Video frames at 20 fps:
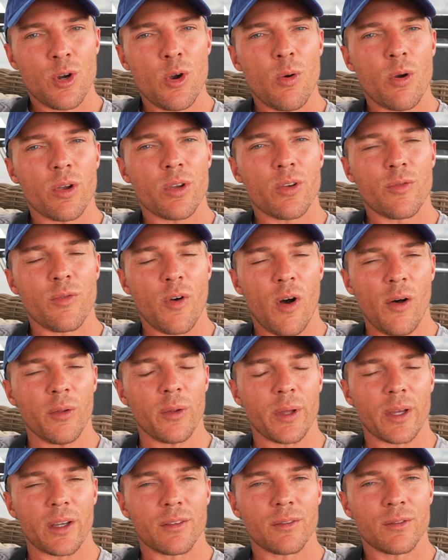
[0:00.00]
Who are you
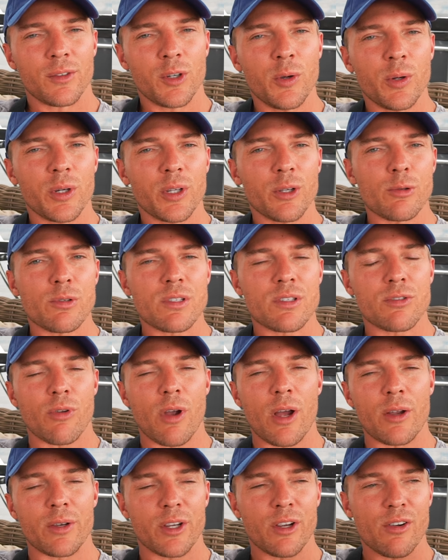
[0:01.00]
following? Who are you
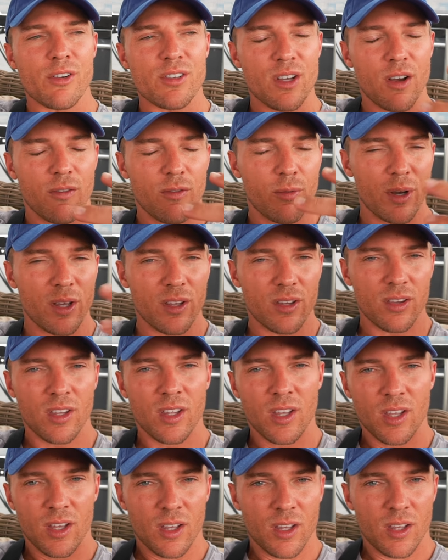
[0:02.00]
surrounding yourself with
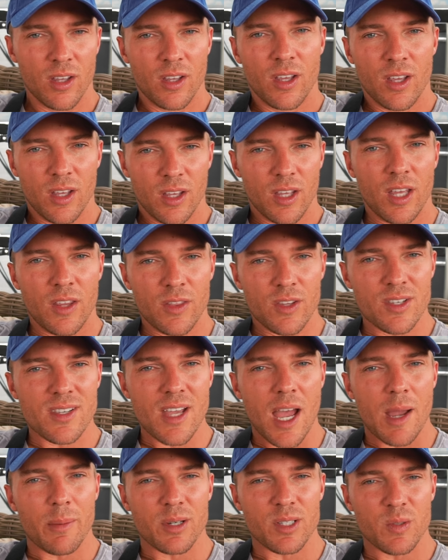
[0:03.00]
in the
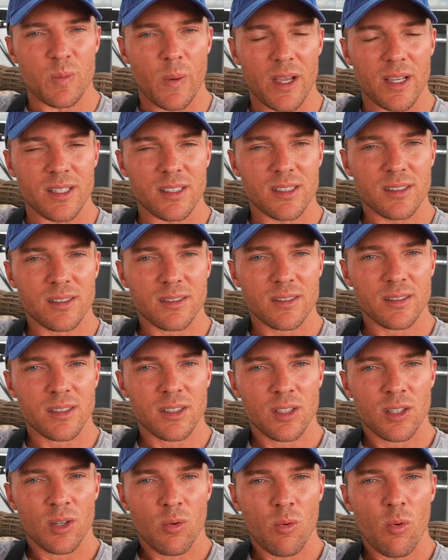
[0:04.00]
cyberspace?
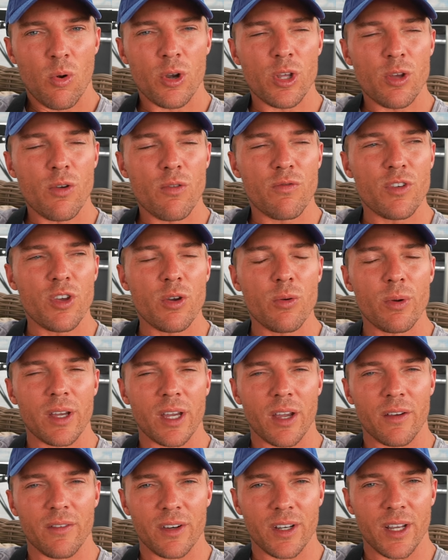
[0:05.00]
What are you
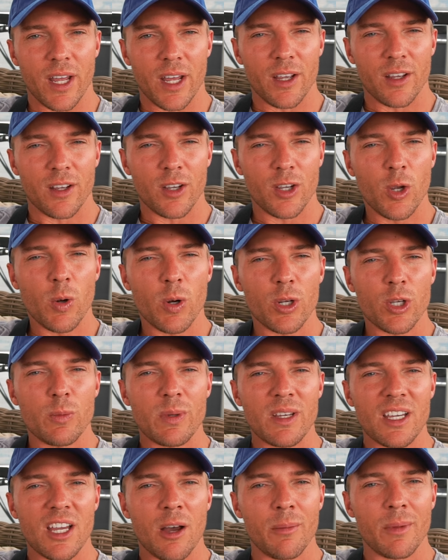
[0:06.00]
viewing every day? Who are you
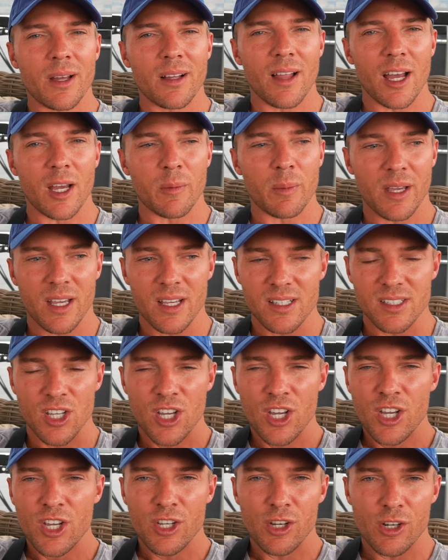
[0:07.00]
becoming like because
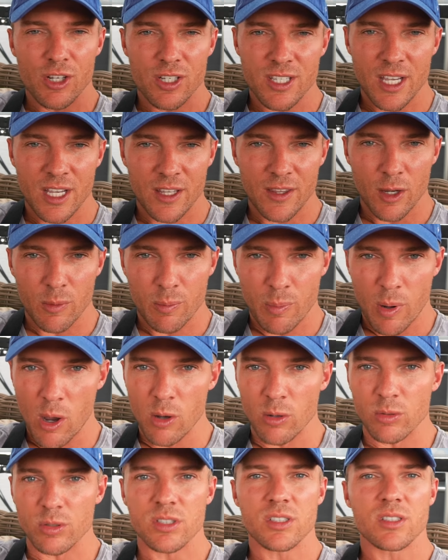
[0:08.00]
you're seeing their
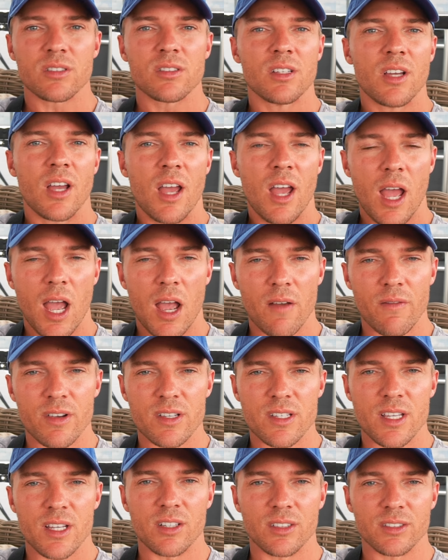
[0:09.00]
post every
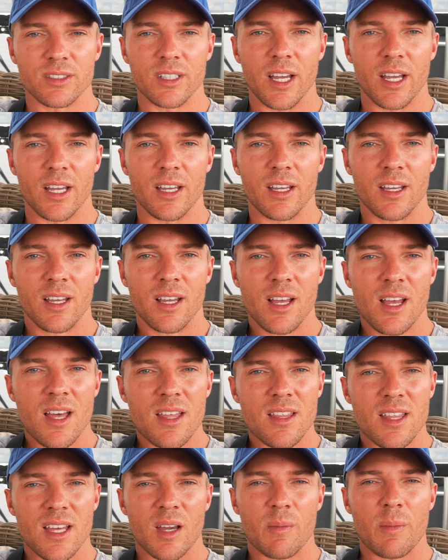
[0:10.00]
single day?
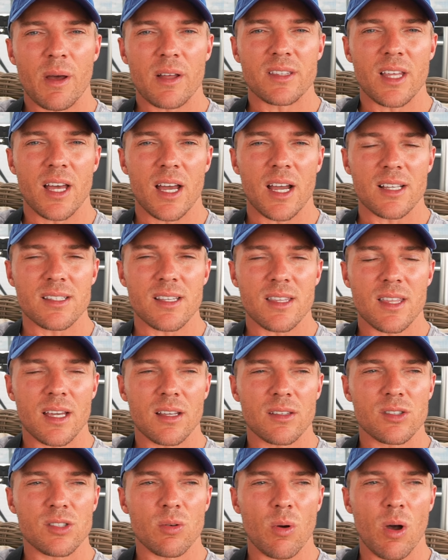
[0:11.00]
Think about that because I
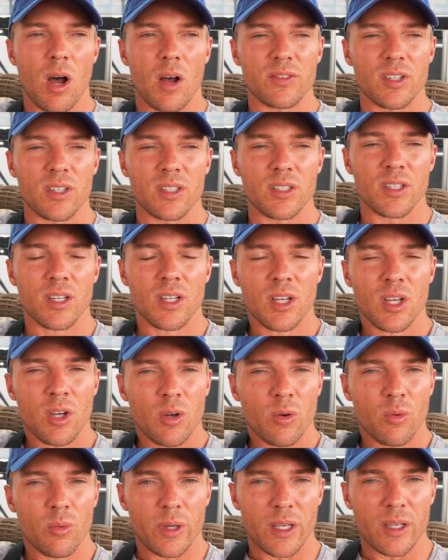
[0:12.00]
think too often
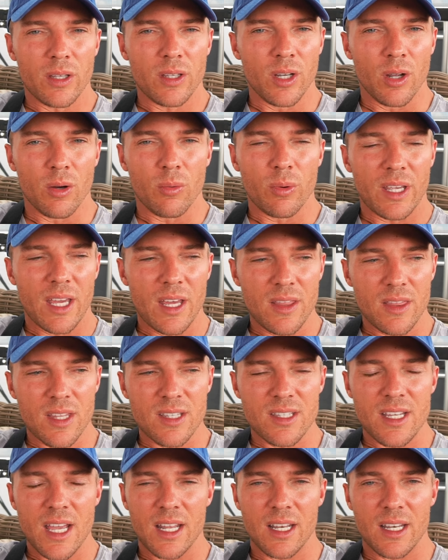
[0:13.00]
we, you know, we get the
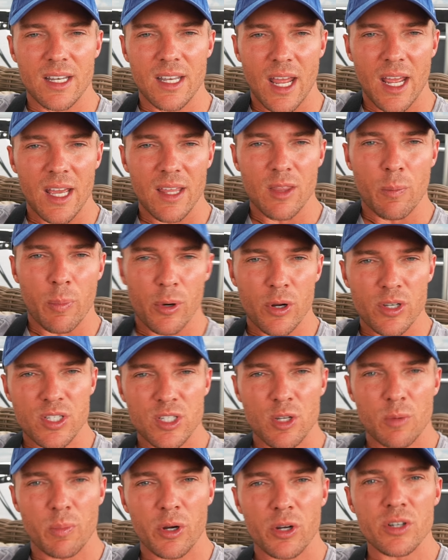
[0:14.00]
day to day, the
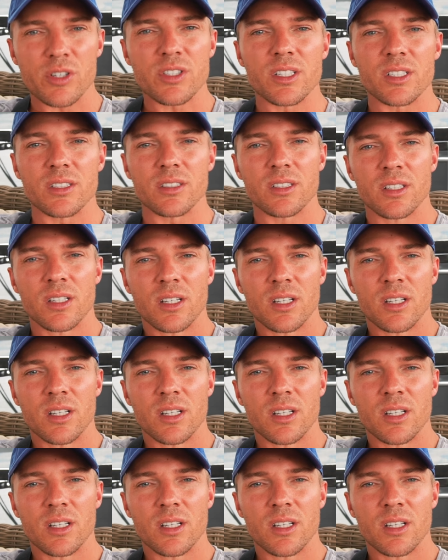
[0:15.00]
person to person